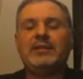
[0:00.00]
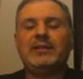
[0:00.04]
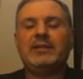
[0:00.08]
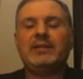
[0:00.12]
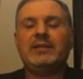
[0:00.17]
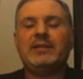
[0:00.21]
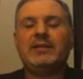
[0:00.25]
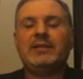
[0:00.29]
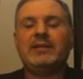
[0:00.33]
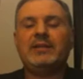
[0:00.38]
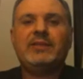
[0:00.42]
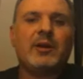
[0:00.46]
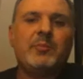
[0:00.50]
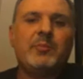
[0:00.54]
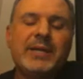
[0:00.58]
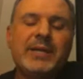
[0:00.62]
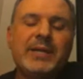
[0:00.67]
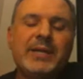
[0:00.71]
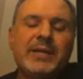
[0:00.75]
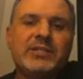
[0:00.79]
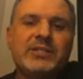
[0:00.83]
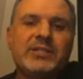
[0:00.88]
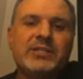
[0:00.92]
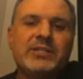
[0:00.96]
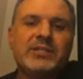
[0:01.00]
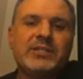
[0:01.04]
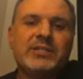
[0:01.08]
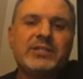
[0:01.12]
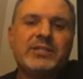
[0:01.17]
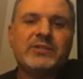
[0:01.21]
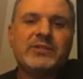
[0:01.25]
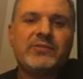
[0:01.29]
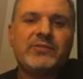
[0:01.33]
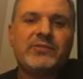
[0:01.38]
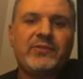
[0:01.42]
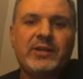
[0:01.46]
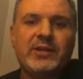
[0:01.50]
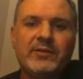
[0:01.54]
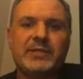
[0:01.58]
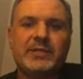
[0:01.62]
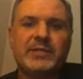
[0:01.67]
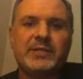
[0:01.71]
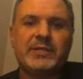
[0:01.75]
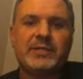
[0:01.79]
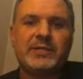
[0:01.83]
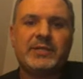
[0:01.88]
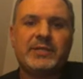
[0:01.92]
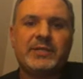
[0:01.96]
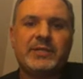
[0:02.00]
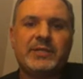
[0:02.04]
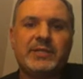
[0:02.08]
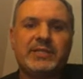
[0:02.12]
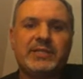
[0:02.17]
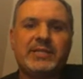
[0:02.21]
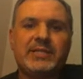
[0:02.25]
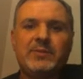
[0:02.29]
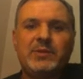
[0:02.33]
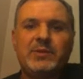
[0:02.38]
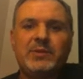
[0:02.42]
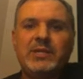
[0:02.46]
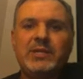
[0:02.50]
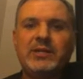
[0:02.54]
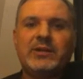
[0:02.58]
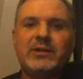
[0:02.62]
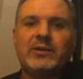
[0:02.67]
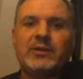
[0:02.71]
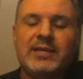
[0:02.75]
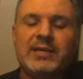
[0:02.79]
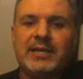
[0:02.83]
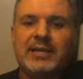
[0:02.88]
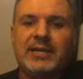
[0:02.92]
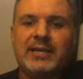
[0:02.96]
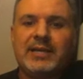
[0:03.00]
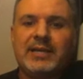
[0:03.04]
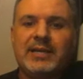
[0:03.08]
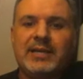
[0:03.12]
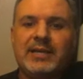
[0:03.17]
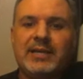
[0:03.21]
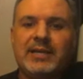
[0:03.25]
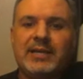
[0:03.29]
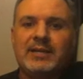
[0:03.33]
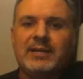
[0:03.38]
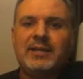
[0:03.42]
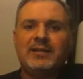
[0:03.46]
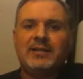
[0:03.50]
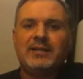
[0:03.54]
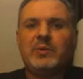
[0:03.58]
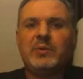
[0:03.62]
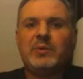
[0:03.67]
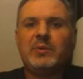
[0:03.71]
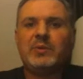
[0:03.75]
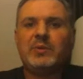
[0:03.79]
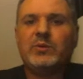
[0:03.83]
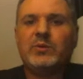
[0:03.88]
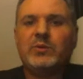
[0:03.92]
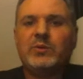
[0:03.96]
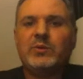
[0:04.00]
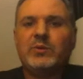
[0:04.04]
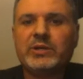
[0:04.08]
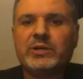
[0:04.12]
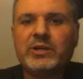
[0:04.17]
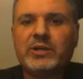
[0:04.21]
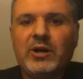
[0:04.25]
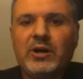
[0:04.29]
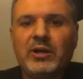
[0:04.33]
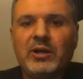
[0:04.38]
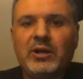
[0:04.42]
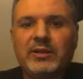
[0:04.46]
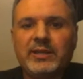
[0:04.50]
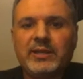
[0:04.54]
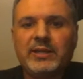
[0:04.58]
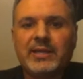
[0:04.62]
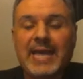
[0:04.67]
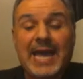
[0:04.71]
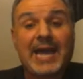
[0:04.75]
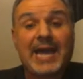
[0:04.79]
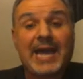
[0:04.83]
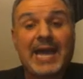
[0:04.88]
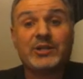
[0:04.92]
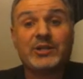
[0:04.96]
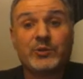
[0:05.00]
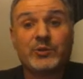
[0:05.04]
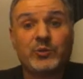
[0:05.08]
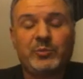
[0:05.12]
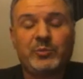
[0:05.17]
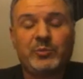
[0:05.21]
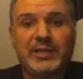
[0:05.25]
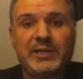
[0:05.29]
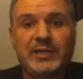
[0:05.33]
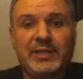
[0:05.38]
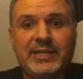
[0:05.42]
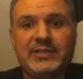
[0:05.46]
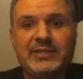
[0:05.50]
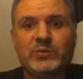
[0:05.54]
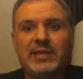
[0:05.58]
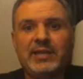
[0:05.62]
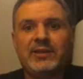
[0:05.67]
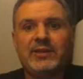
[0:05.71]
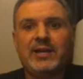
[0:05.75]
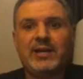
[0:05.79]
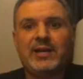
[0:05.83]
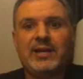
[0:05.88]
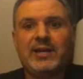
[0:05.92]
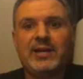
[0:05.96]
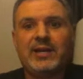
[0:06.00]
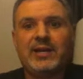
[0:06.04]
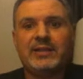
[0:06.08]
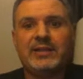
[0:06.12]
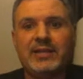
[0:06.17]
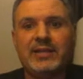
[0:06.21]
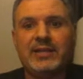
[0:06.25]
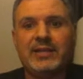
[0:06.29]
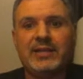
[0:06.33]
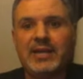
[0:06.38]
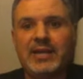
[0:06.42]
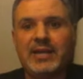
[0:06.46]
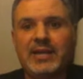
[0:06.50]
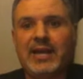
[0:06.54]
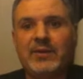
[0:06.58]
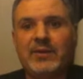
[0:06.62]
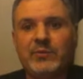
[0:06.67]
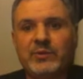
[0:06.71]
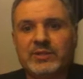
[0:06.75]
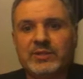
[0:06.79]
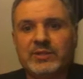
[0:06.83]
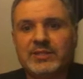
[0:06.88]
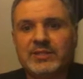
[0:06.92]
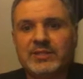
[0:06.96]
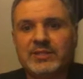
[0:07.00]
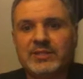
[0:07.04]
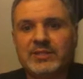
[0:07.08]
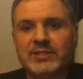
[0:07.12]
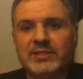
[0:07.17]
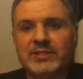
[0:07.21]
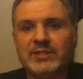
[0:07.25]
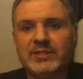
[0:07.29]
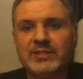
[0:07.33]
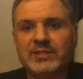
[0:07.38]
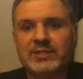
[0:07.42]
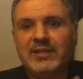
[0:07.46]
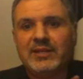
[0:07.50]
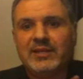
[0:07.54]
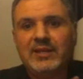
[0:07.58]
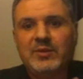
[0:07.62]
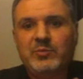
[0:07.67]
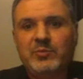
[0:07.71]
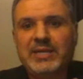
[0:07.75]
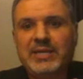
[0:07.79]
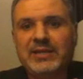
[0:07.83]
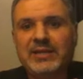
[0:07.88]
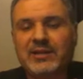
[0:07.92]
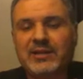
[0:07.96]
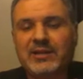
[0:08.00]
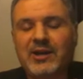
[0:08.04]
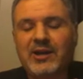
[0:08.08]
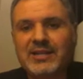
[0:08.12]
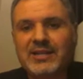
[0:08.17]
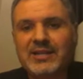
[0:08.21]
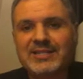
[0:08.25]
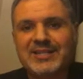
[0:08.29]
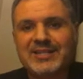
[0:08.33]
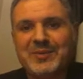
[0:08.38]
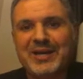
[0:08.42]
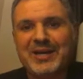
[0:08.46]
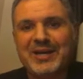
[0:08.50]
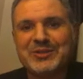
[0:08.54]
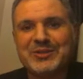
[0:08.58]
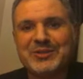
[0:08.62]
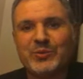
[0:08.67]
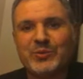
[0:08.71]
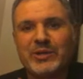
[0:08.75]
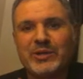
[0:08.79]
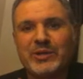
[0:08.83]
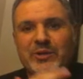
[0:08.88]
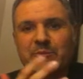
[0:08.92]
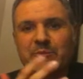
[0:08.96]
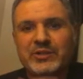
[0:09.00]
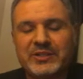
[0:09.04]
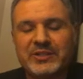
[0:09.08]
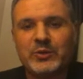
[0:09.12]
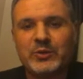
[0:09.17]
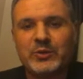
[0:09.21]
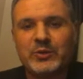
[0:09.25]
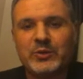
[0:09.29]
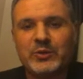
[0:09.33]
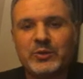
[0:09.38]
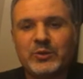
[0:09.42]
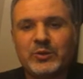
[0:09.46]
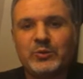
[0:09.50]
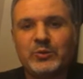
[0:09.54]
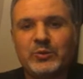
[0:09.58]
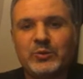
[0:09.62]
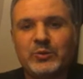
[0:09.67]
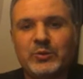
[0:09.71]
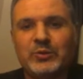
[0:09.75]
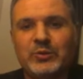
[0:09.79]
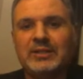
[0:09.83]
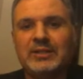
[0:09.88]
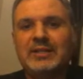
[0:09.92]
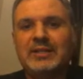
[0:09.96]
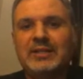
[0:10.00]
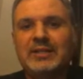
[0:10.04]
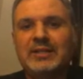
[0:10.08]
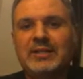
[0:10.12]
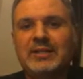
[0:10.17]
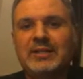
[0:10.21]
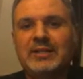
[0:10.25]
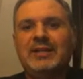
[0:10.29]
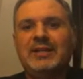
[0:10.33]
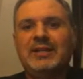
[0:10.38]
And I think our biggest fear from the team here was that somebody would call the actual police when they thought that I was being accosted by this weird person at my school.